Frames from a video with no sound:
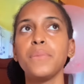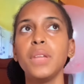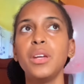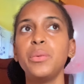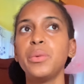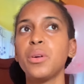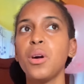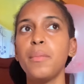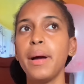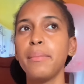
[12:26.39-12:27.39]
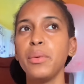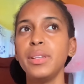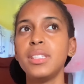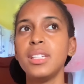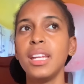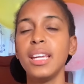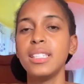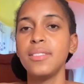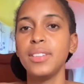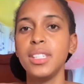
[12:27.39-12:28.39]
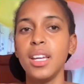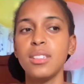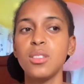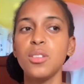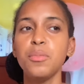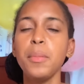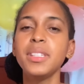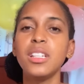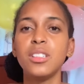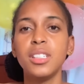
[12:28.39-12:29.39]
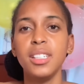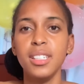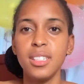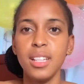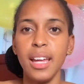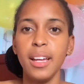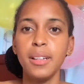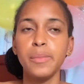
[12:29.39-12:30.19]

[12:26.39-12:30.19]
you know come at me with negativity and stuff let me tell you this like